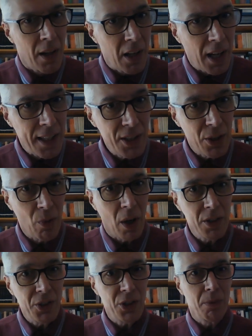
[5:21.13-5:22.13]
Later
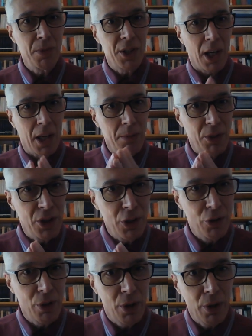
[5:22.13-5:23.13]
on, sometimes
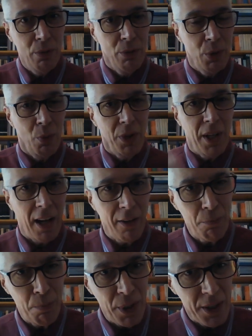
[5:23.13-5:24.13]
the dragoons would
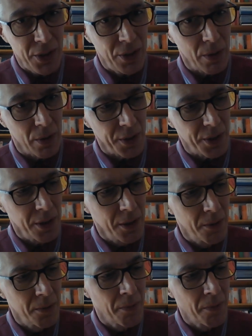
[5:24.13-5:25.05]
have pistols,